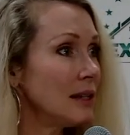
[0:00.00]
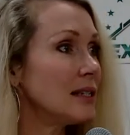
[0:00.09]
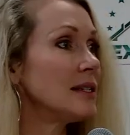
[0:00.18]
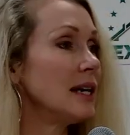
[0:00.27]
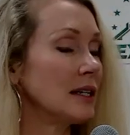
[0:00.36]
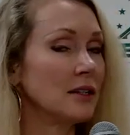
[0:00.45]

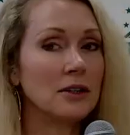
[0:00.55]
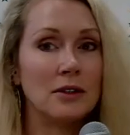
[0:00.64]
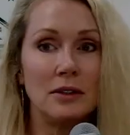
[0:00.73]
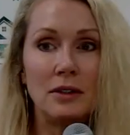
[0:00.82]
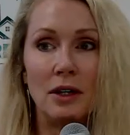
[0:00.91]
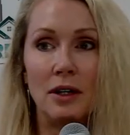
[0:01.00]
That's technical
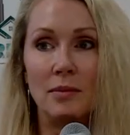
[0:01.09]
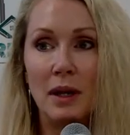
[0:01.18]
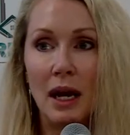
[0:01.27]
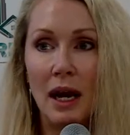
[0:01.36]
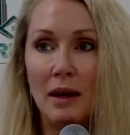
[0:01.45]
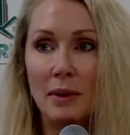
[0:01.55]
term,
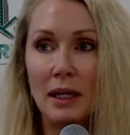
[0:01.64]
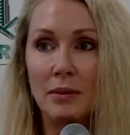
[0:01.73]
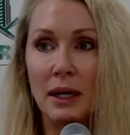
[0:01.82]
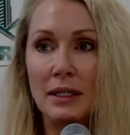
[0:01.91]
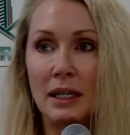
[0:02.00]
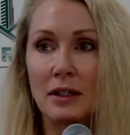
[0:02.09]
by the
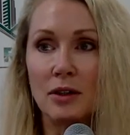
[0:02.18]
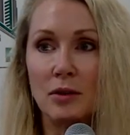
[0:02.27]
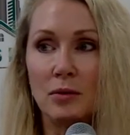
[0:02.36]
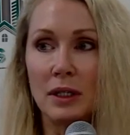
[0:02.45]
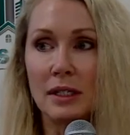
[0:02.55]
way, technical real